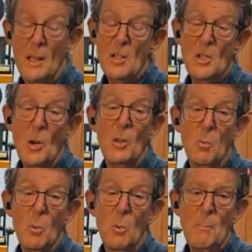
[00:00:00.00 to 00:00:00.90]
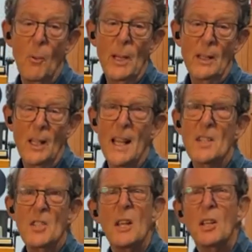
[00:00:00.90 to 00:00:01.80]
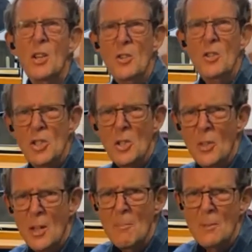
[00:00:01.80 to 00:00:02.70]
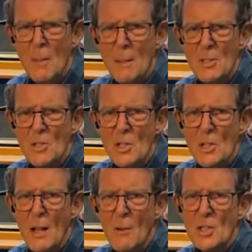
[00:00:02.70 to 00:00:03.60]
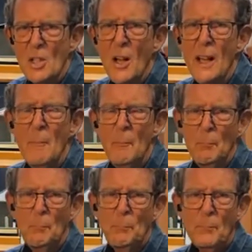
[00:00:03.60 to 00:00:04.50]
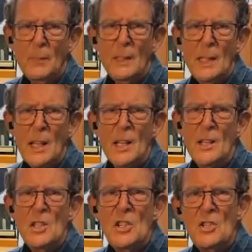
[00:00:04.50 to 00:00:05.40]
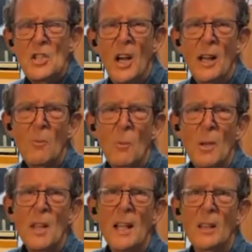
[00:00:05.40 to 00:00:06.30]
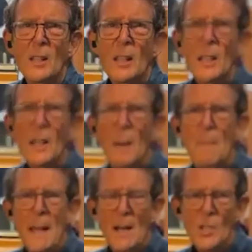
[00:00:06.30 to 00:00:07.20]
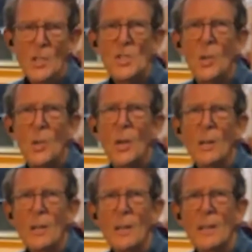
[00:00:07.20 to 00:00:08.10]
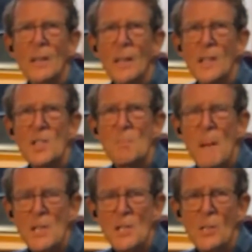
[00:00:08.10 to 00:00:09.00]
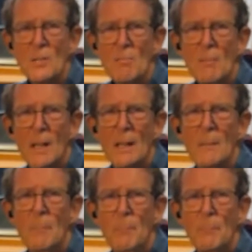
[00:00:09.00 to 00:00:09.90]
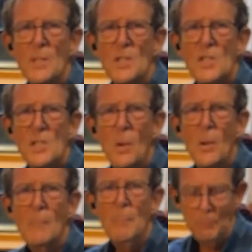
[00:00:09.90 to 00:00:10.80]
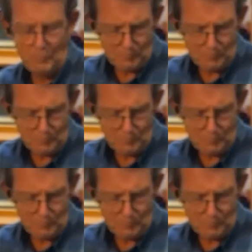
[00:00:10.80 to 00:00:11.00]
These are 3-point leads. Could you show them? Maybe see how it's cut. This is cut with a metal saw, a special saw